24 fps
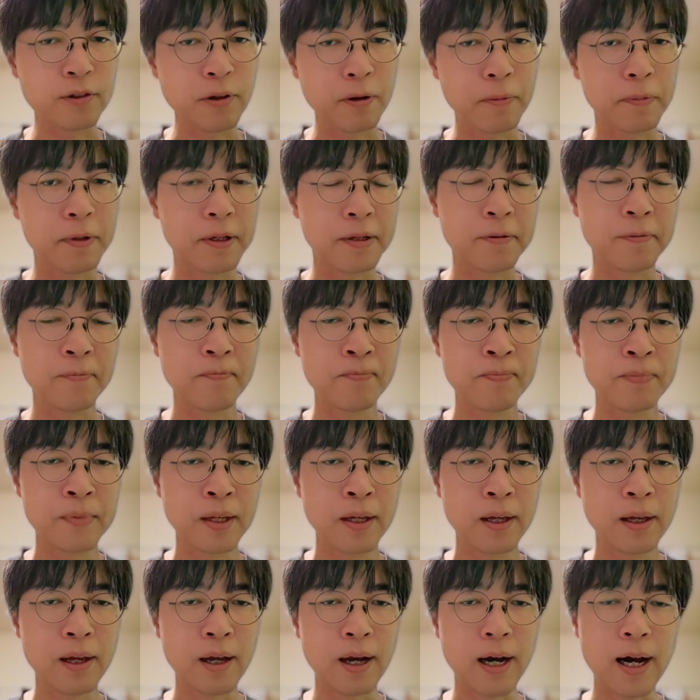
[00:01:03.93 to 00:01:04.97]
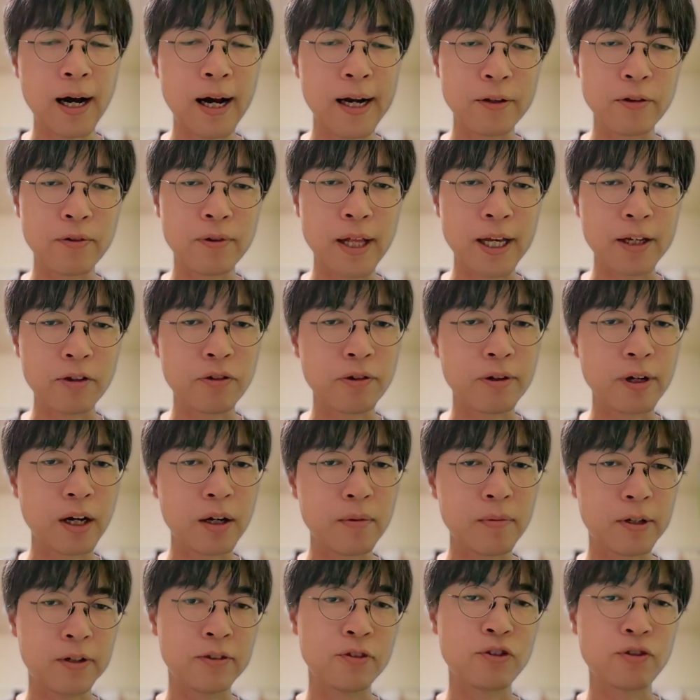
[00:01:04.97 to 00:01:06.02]
topic. I'd like to
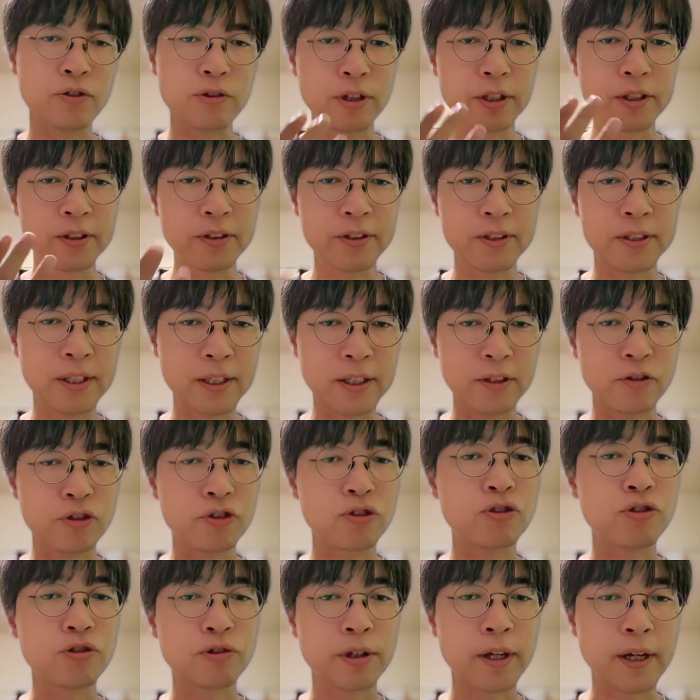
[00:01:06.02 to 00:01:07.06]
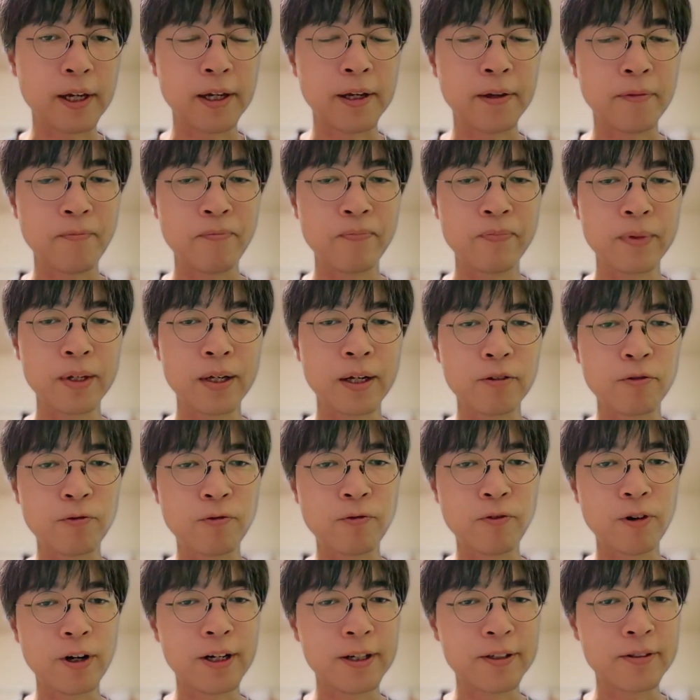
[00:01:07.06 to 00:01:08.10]
cover three things today. At
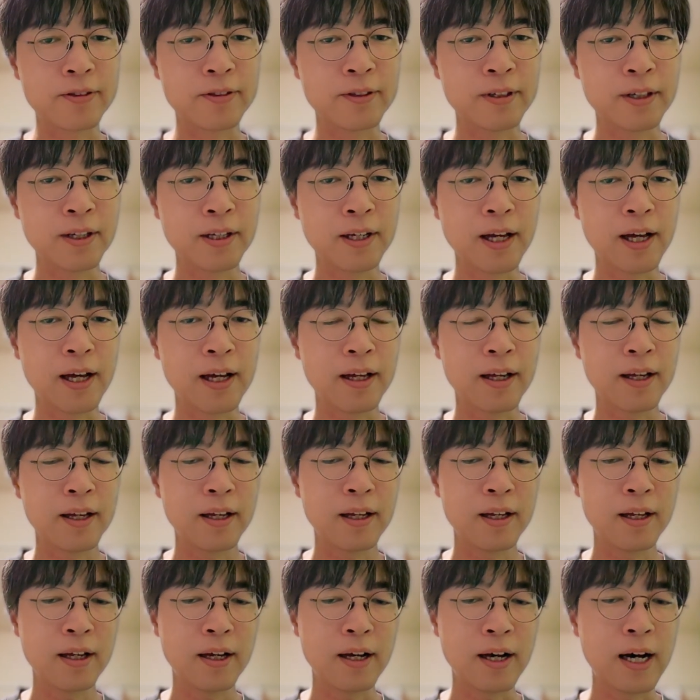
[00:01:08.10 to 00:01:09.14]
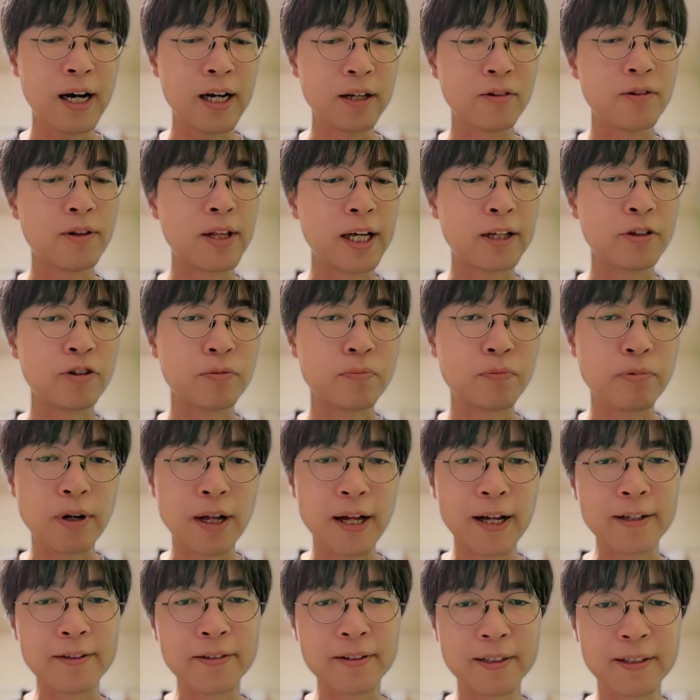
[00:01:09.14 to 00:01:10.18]
first, I'd like to
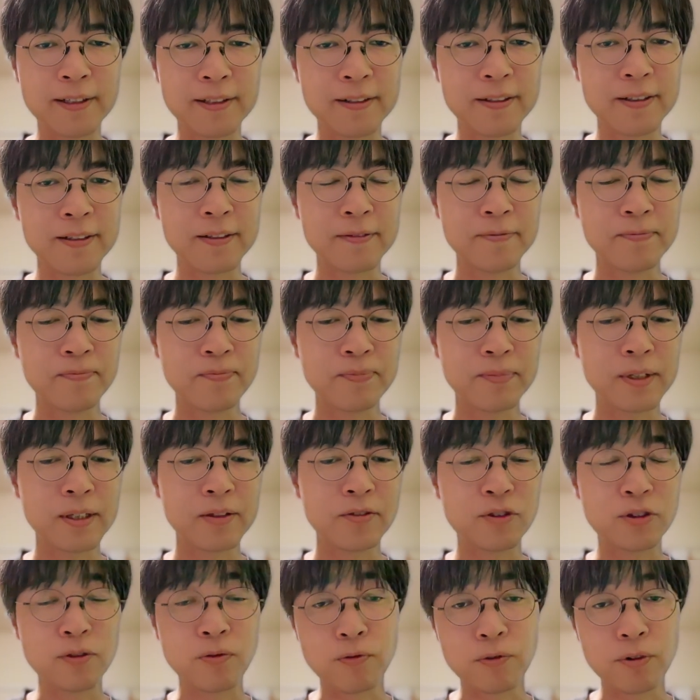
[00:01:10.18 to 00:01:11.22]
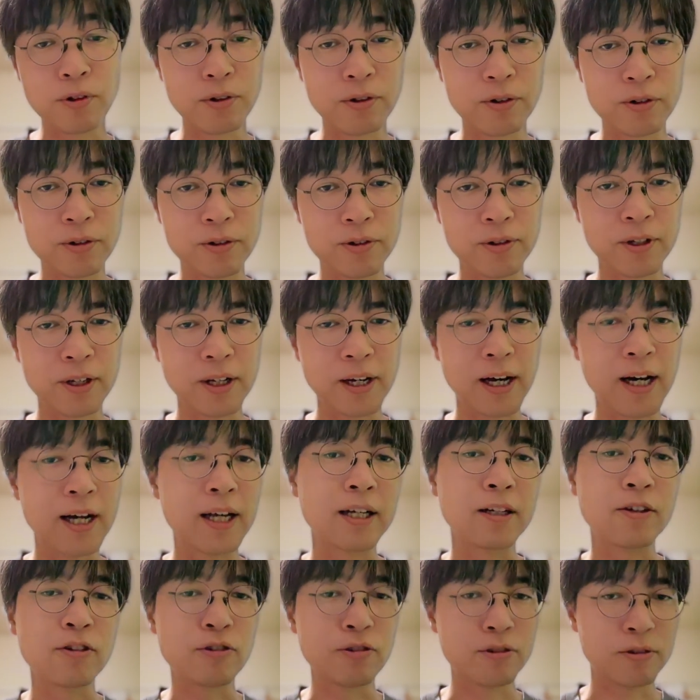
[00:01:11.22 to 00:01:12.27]
practice the word
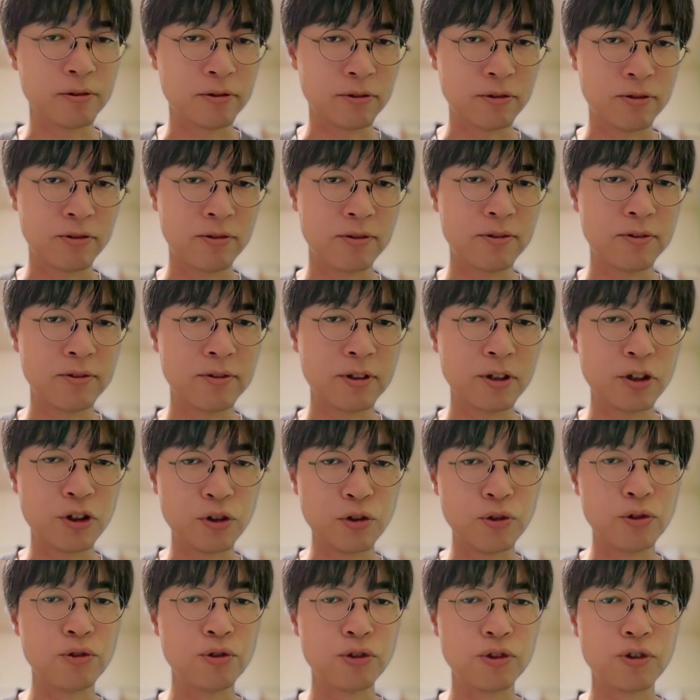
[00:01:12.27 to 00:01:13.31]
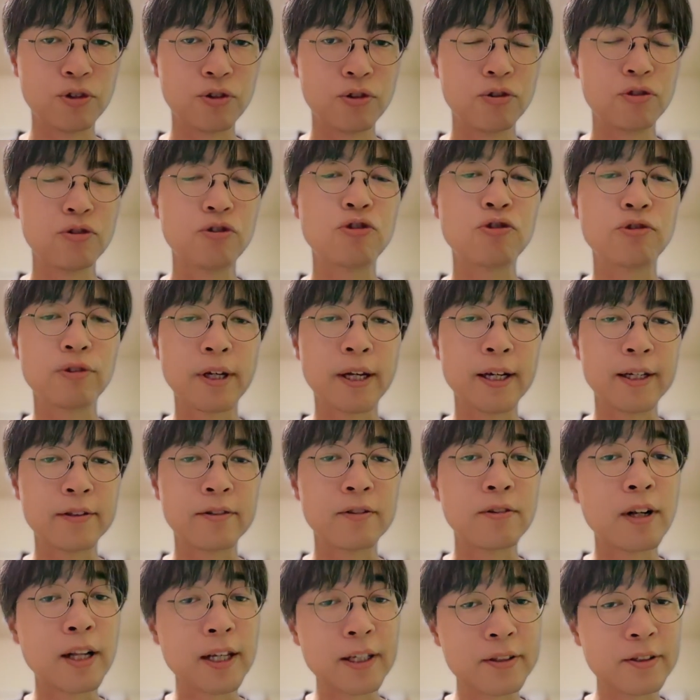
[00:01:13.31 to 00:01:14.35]
I couldn't use today's
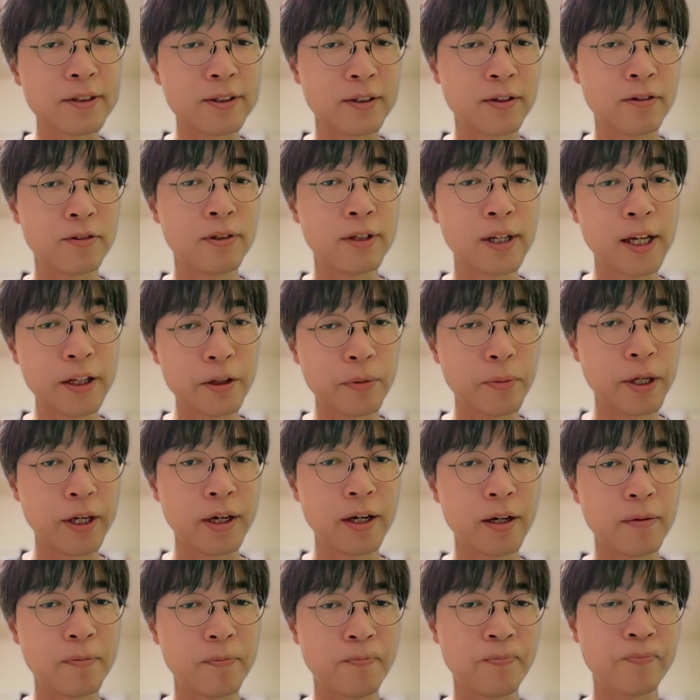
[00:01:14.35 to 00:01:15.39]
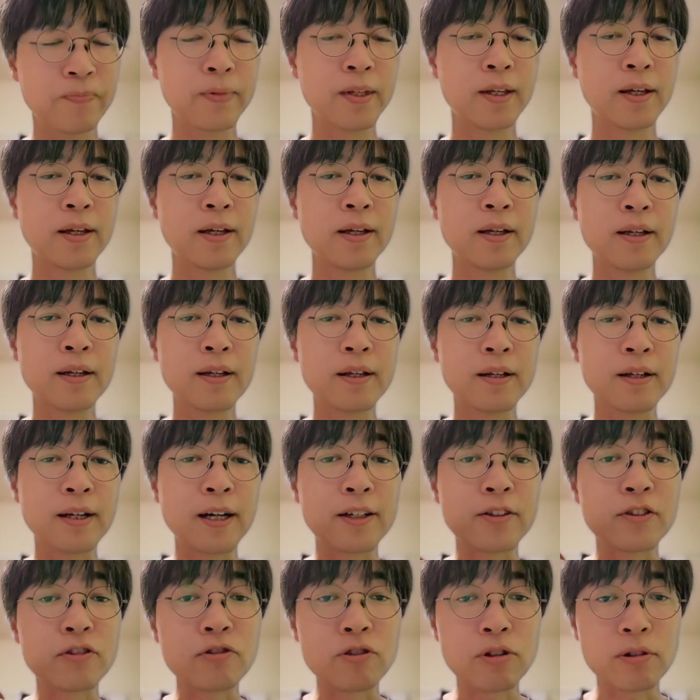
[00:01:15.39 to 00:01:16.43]
lesson on native cam,
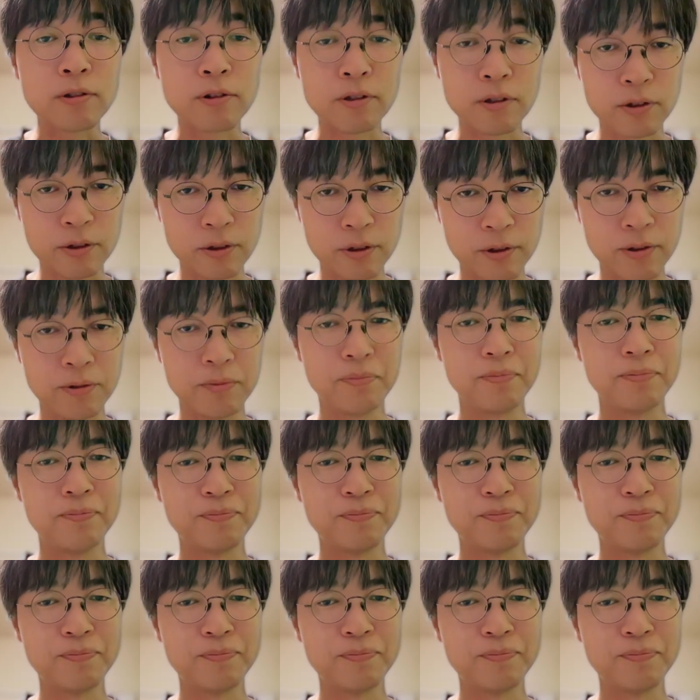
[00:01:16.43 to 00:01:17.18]
casualty.